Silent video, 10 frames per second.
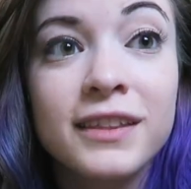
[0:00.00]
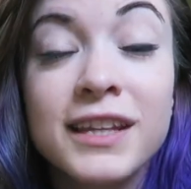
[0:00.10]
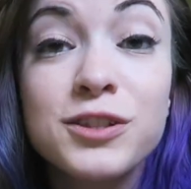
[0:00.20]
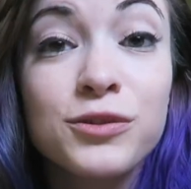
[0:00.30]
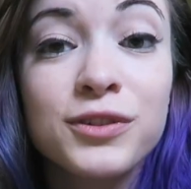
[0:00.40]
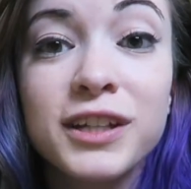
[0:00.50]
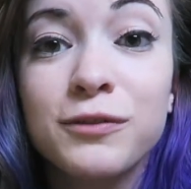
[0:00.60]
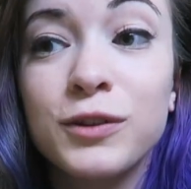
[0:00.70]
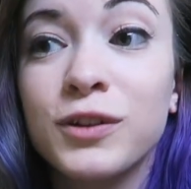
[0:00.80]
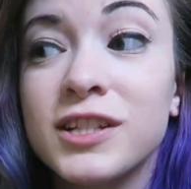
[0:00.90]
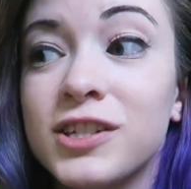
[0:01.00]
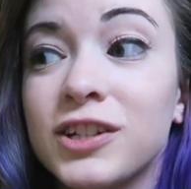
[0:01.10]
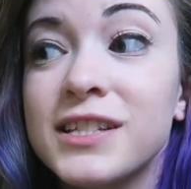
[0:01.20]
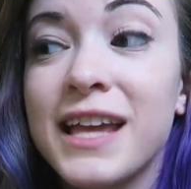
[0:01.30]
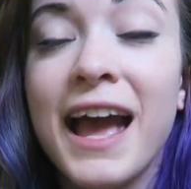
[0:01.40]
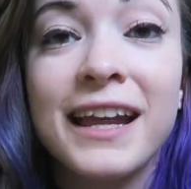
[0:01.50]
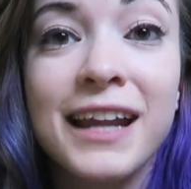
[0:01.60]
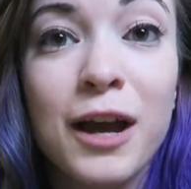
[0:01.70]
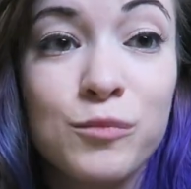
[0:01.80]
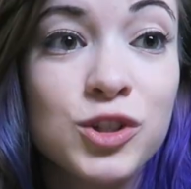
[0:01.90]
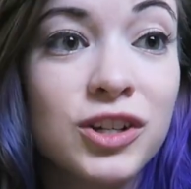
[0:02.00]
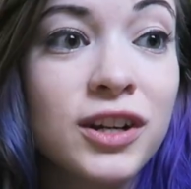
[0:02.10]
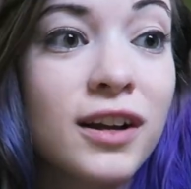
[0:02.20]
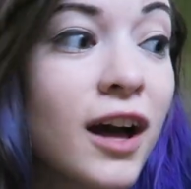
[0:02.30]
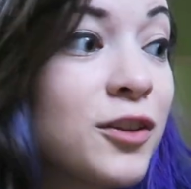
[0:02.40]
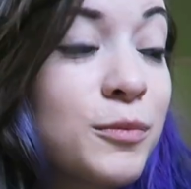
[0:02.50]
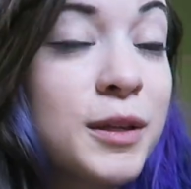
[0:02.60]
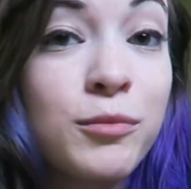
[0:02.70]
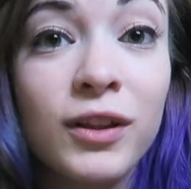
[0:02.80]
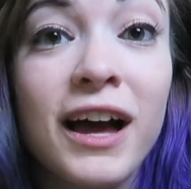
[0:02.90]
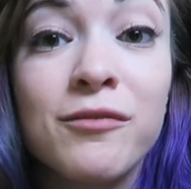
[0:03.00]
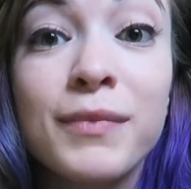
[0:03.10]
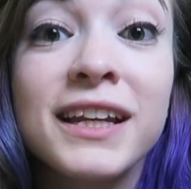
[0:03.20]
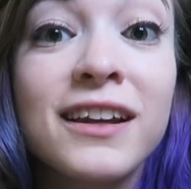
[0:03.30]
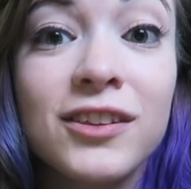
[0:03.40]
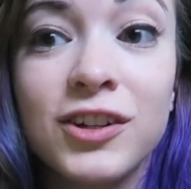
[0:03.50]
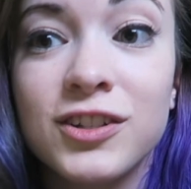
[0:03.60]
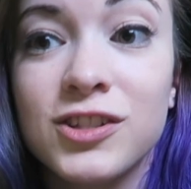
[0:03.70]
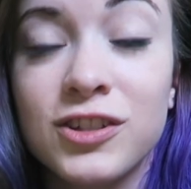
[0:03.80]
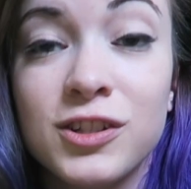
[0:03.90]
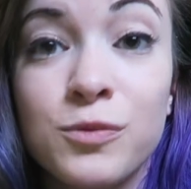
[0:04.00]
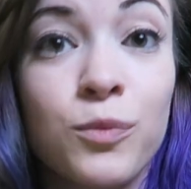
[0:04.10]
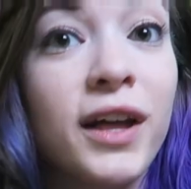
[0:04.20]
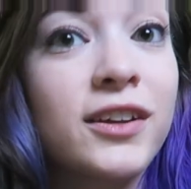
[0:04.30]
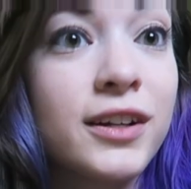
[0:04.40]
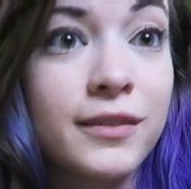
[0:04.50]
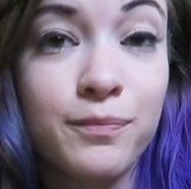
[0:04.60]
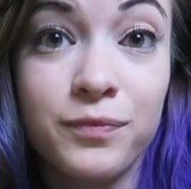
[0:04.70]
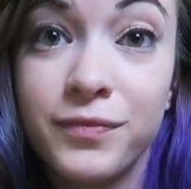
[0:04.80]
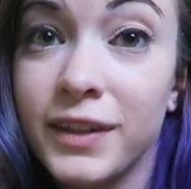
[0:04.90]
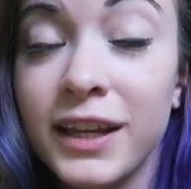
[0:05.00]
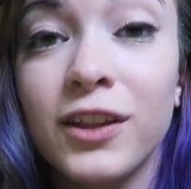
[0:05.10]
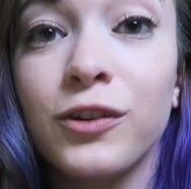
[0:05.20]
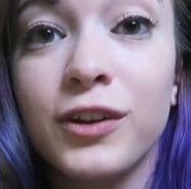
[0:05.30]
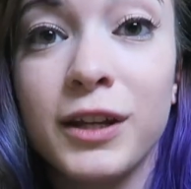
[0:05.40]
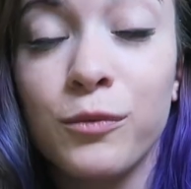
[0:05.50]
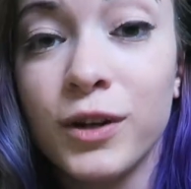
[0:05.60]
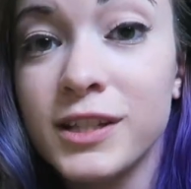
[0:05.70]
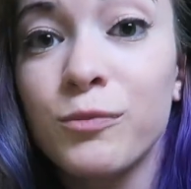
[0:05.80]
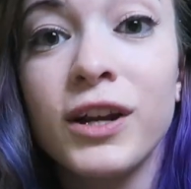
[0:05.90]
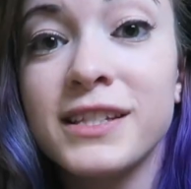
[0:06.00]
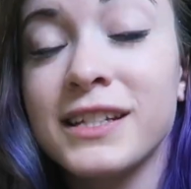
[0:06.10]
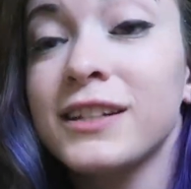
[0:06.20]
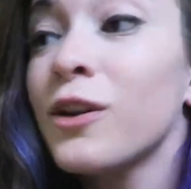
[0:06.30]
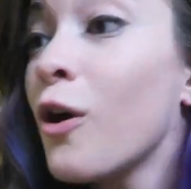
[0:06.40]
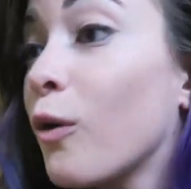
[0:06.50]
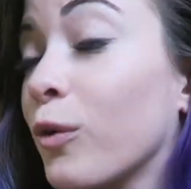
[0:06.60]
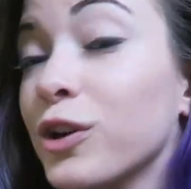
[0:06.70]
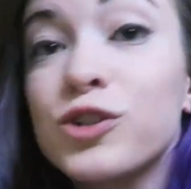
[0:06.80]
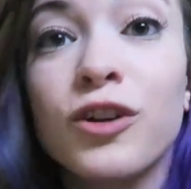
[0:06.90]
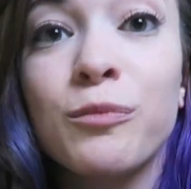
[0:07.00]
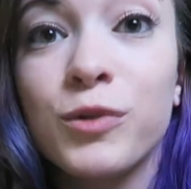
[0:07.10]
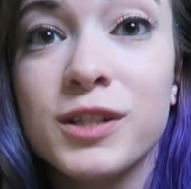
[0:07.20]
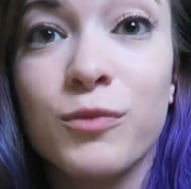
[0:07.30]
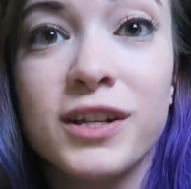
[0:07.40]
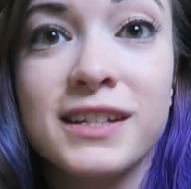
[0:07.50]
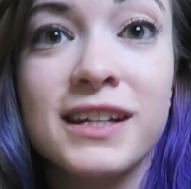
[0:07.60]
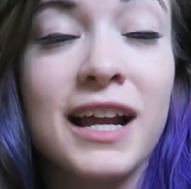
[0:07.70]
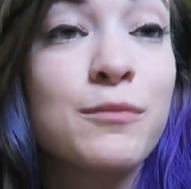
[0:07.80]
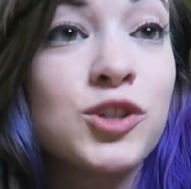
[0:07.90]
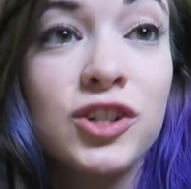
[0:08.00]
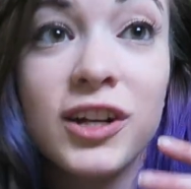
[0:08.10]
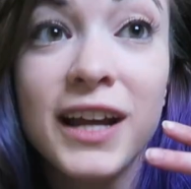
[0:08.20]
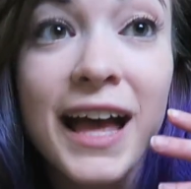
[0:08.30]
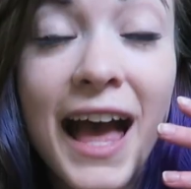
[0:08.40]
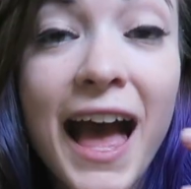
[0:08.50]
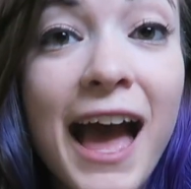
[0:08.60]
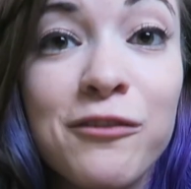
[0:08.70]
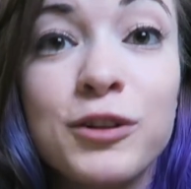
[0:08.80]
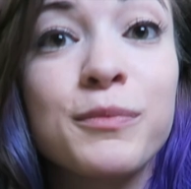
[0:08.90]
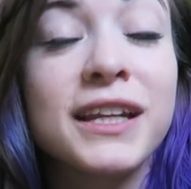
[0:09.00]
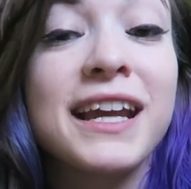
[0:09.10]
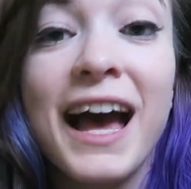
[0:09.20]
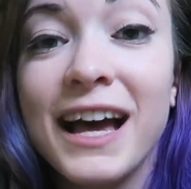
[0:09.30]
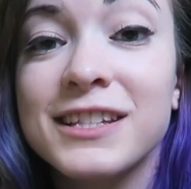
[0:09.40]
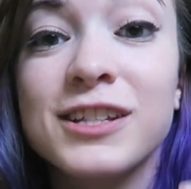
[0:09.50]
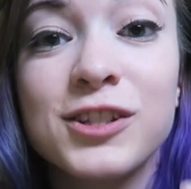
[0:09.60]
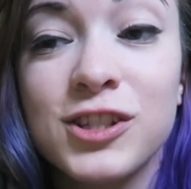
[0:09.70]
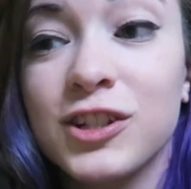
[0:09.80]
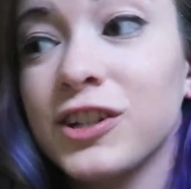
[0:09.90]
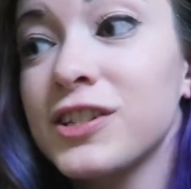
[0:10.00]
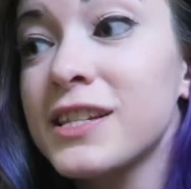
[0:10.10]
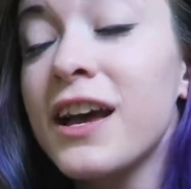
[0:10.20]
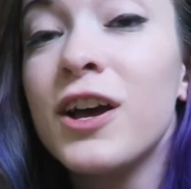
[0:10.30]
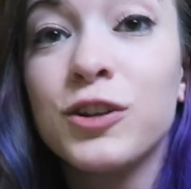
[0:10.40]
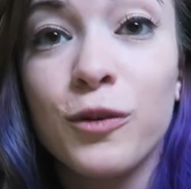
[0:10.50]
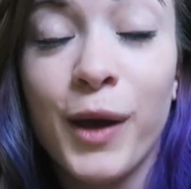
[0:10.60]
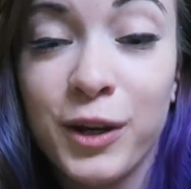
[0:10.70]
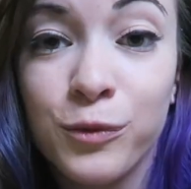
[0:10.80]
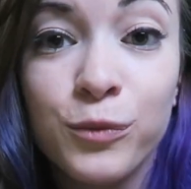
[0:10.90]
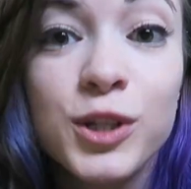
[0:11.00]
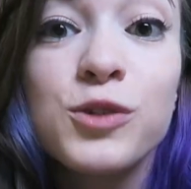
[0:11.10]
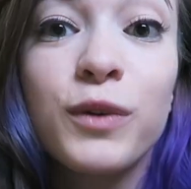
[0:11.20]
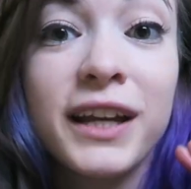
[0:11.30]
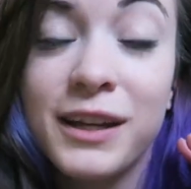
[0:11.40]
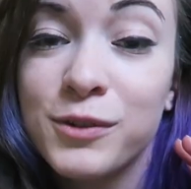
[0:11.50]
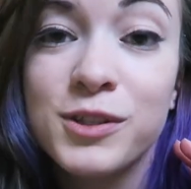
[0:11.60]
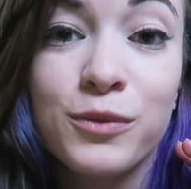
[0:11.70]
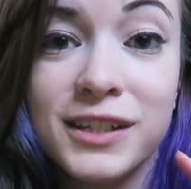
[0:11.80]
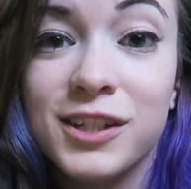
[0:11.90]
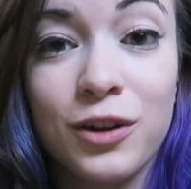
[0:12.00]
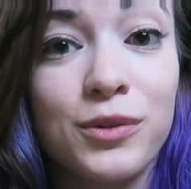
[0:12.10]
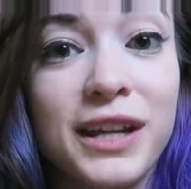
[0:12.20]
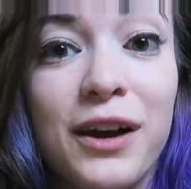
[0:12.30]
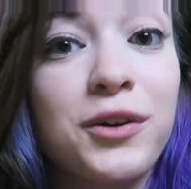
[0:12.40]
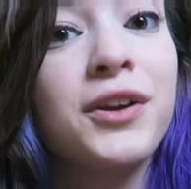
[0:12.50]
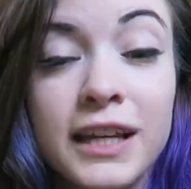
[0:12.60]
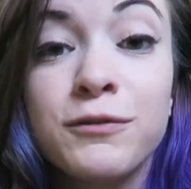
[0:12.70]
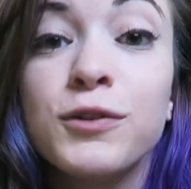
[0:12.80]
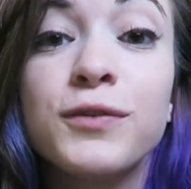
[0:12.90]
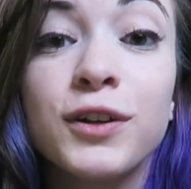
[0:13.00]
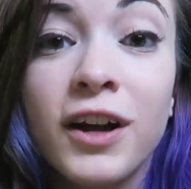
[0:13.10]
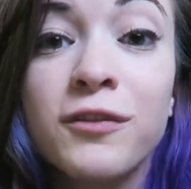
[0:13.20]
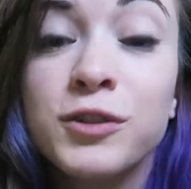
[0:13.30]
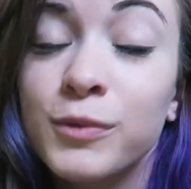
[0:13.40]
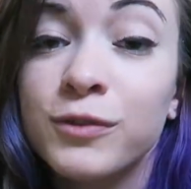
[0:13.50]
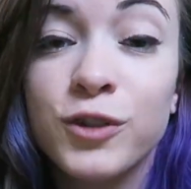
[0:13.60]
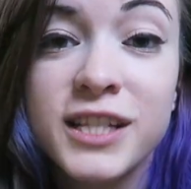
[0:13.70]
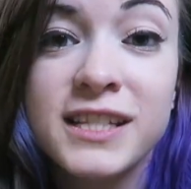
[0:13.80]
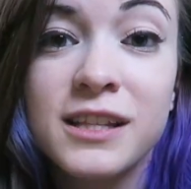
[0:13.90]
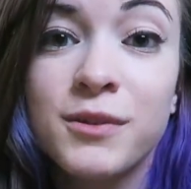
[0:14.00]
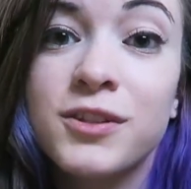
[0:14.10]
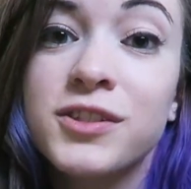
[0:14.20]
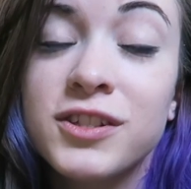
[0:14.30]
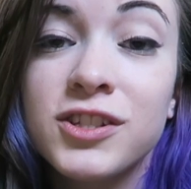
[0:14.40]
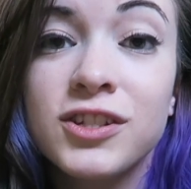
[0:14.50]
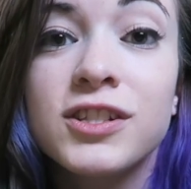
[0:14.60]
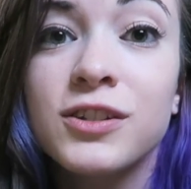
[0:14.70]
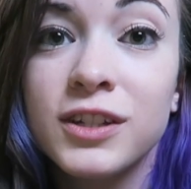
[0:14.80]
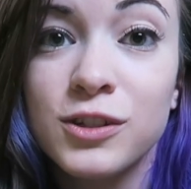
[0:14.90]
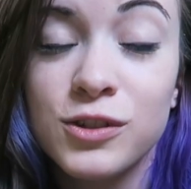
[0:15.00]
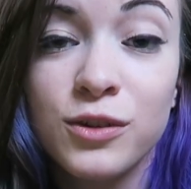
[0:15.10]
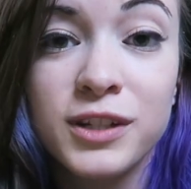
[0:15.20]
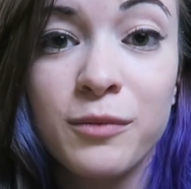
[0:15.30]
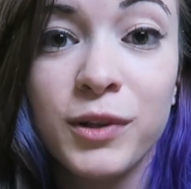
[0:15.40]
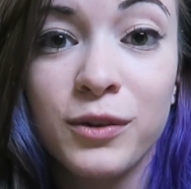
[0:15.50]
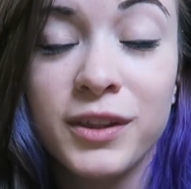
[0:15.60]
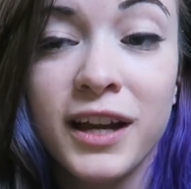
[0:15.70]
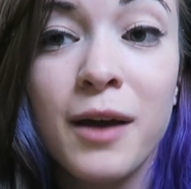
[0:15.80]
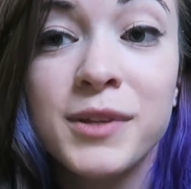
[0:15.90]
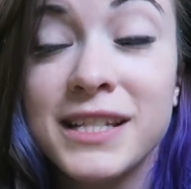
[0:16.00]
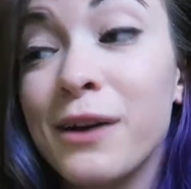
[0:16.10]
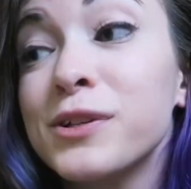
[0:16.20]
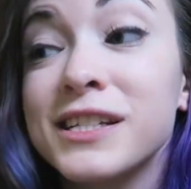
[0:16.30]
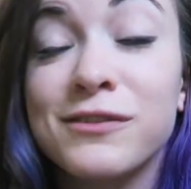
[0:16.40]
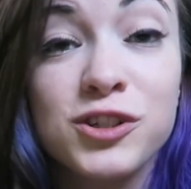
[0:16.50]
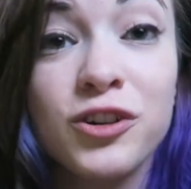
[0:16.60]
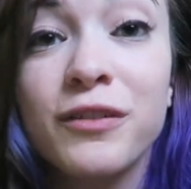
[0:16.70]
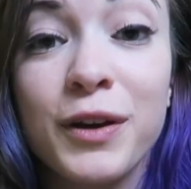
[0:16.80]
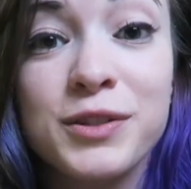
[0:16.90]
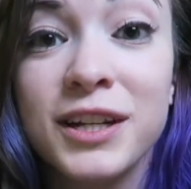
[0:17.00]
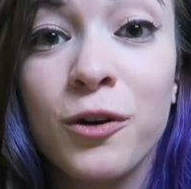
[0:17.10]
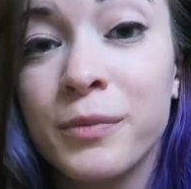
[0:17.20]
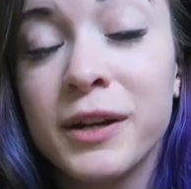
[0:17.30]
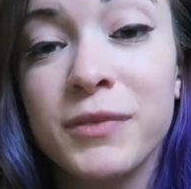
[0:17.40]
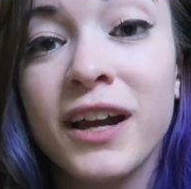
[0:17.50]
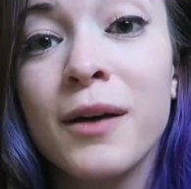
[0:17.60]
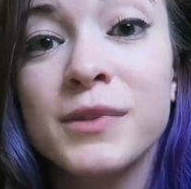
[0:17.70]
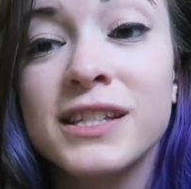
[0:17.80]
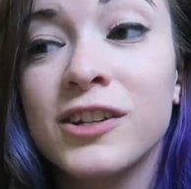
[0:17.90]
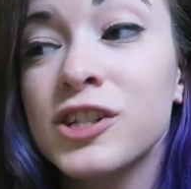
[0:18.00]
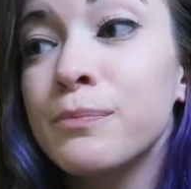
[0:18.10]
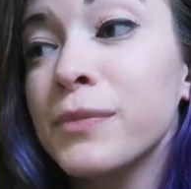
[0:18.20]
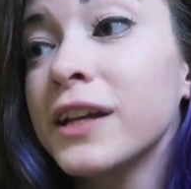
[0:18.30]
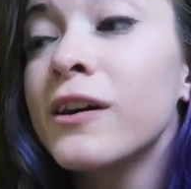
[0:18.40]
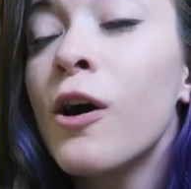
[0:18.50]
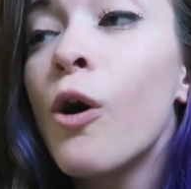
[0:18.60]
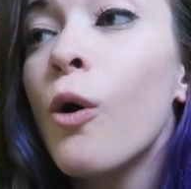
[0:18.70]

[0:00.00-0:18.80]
These are only a few concerns, and I'm sure other people have many other concerns, whether Hillary was president or Trump was president. I'm sure everybody has concerns, no matter which way it was going to go down. If you feel comfortable voicing some of those concerns, you can do so down below in the comments. I wasn't even sure if I was gonna open up the comments section, but